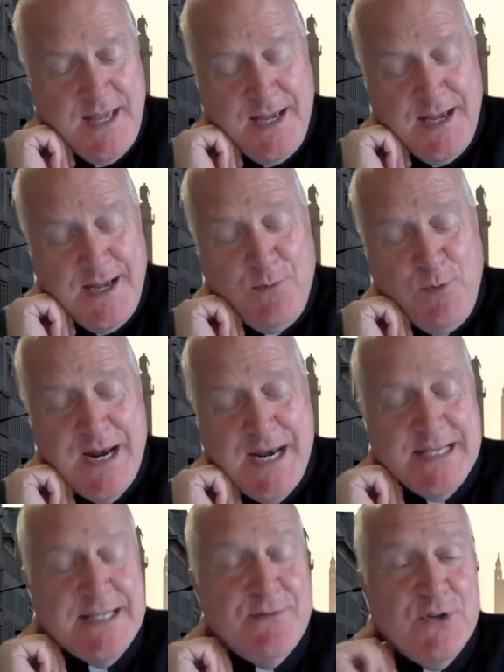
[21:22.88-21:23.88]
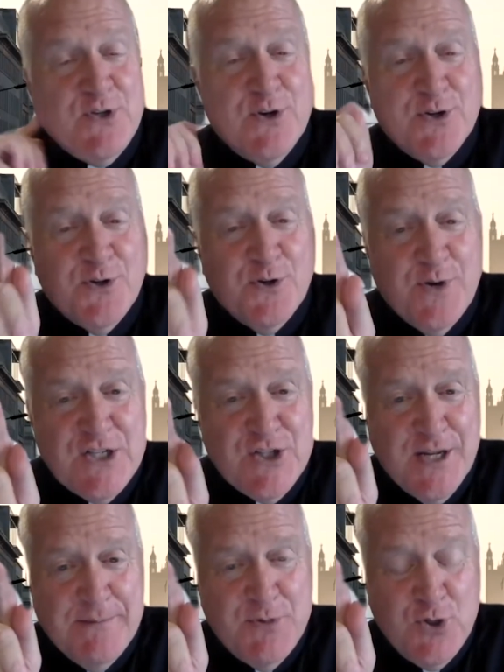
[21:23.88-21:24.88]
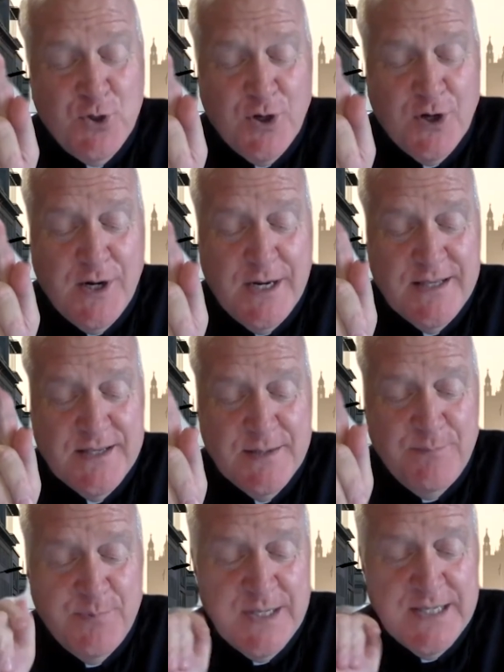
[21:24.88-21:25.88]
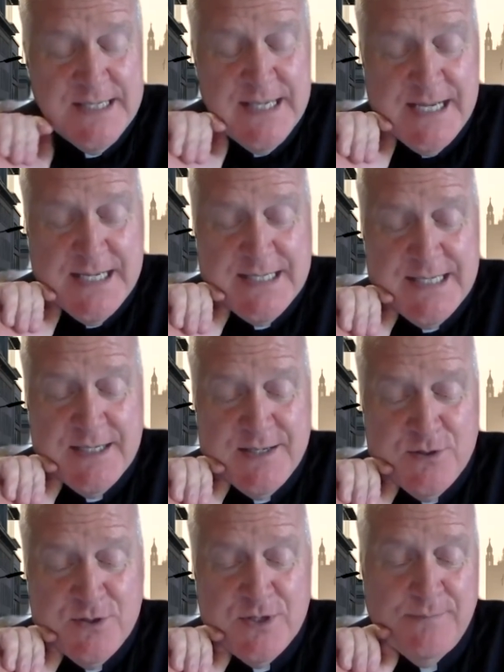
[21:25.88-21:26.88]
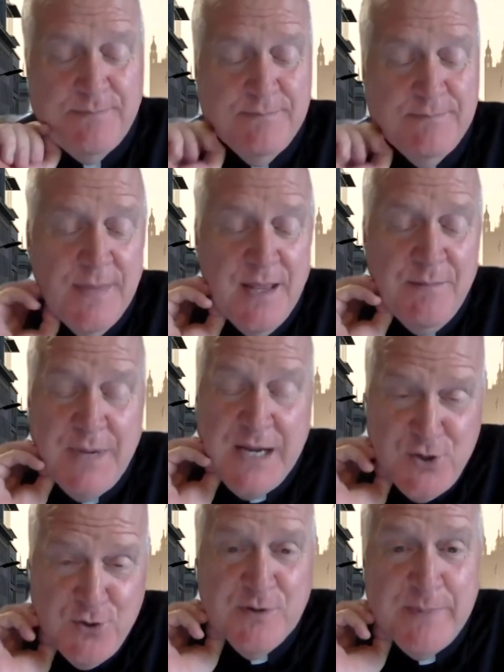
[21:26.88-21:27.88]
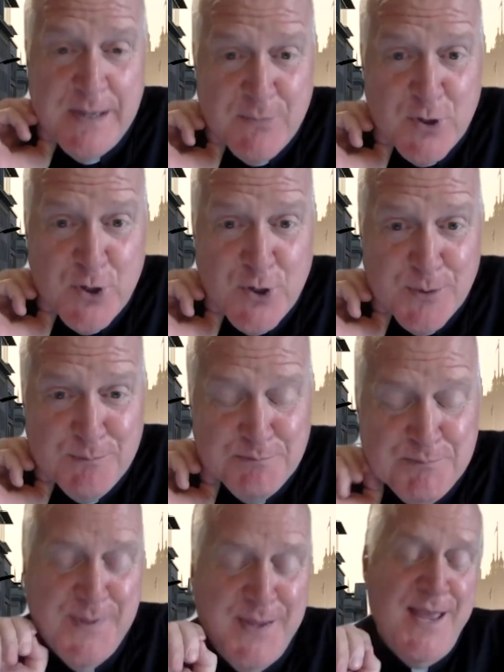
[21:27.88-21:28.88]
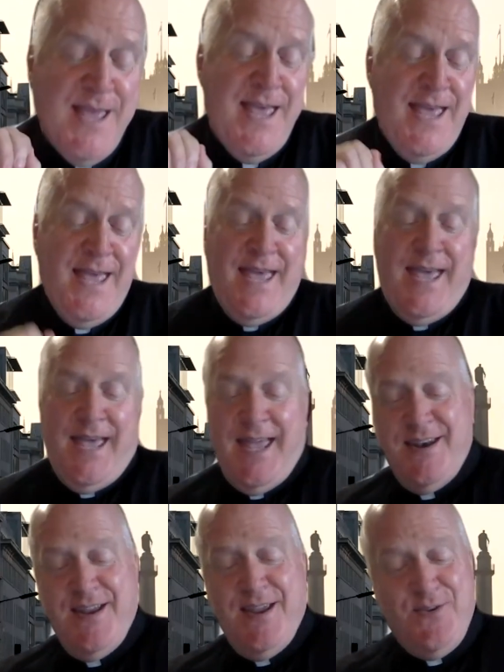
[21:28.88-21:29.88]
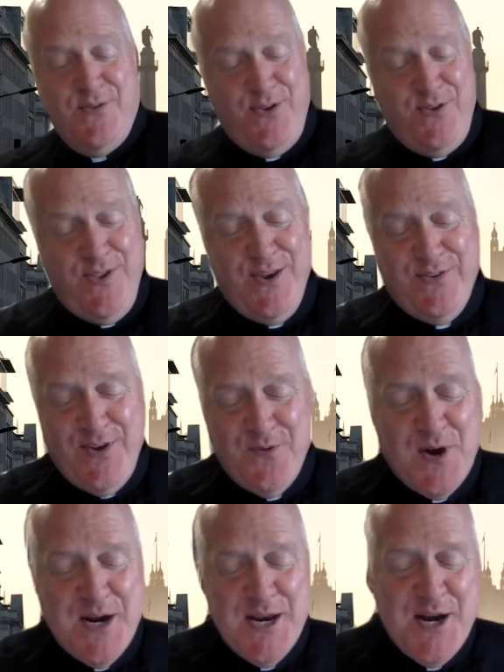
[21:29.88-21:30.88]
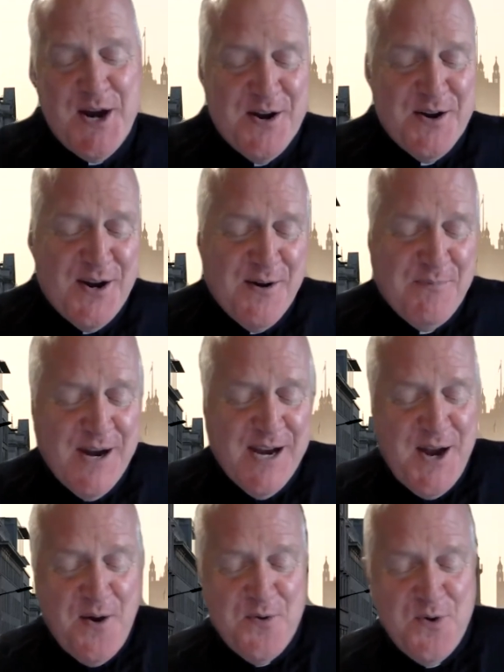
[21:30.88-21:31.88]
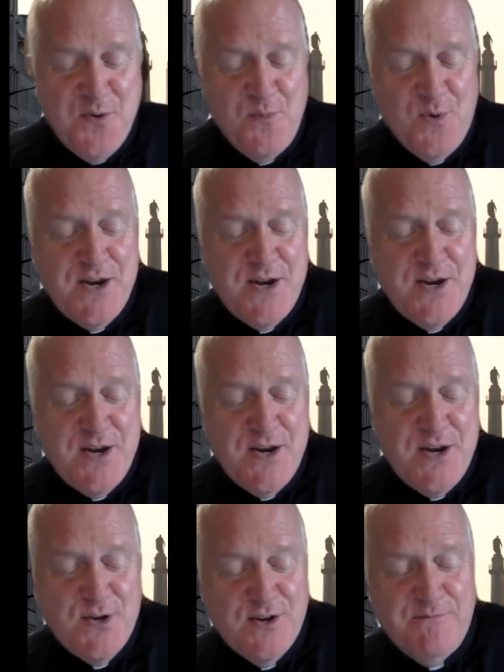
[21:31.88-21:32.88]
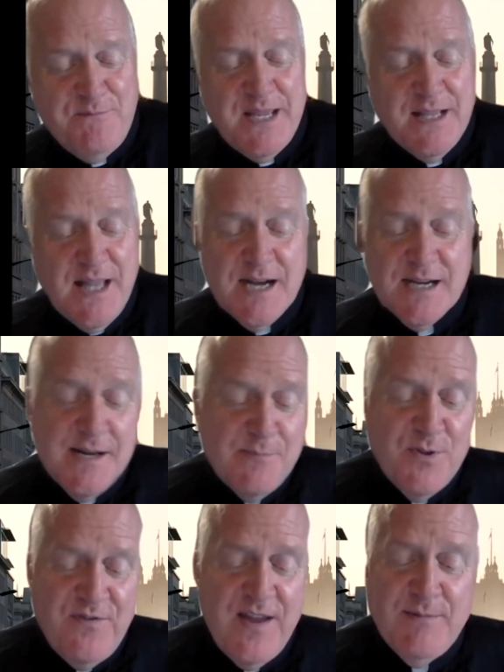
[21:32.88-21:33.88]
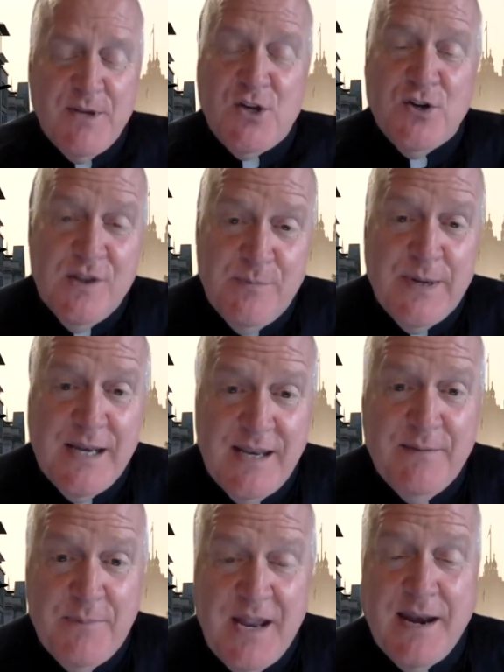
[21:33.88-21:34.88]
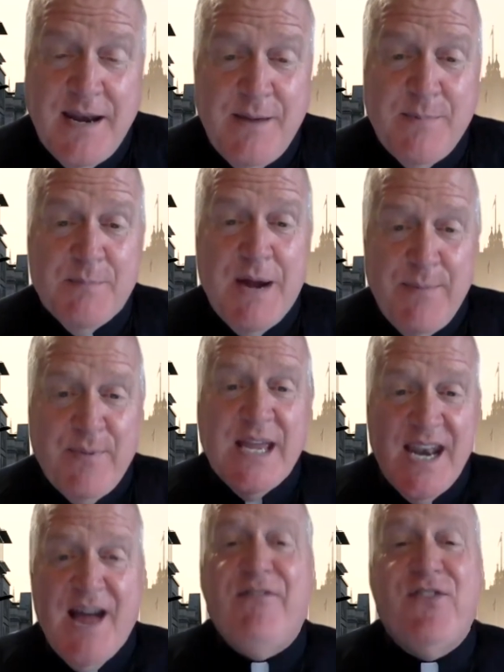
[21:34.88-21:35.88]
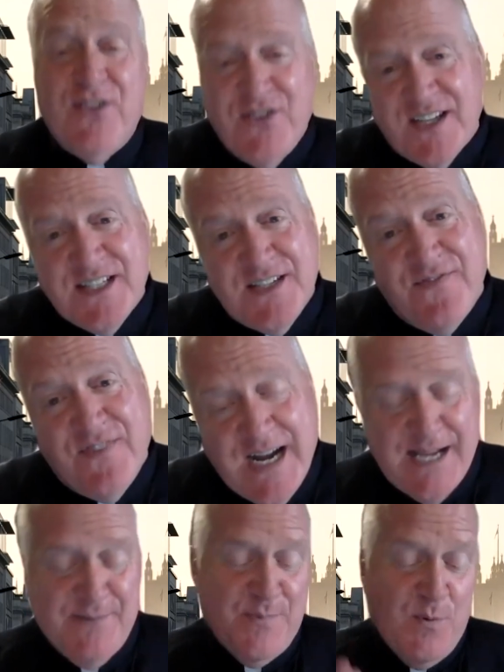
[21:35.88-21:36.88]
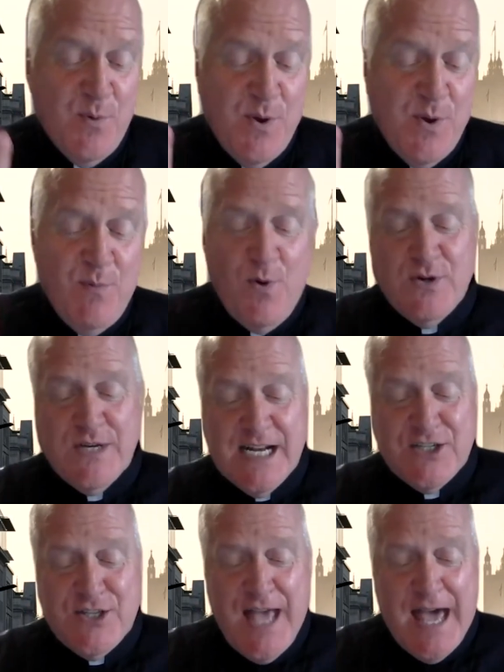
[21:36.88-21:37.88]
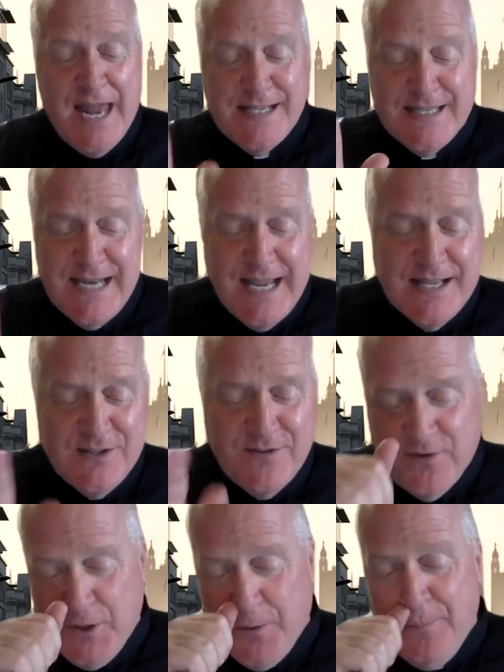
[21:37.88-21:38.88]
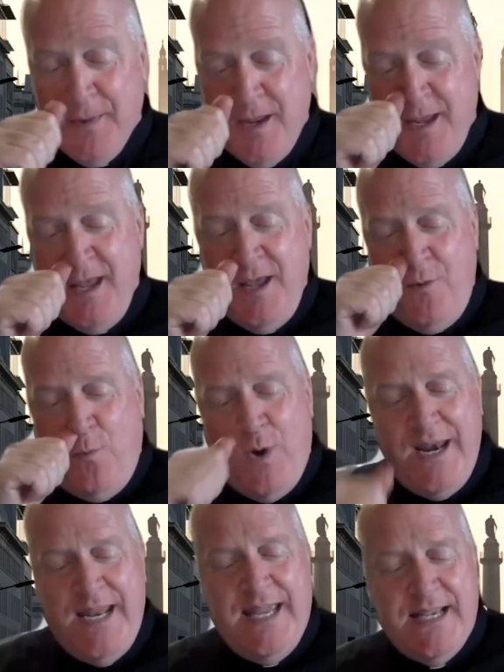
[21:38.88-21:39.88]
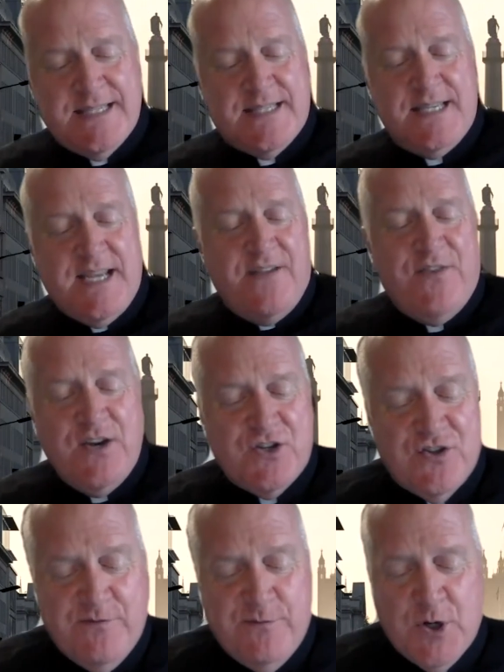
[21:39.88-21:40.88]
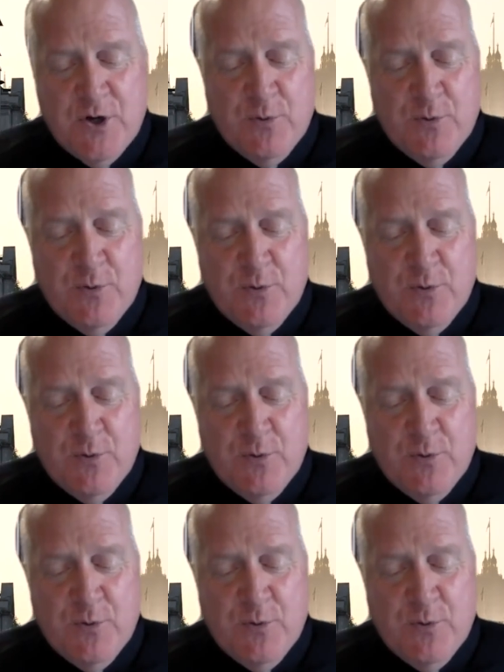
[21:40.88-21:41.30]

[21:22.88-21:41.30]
One is a rhetorical question, I'm sure. It simply says, Susan, might you commit murder? And it said one in our breakout room wondered if being locked up with family during the pandemic might be enough to justify. We won't touch that as an answer for you. What is the definition of murder?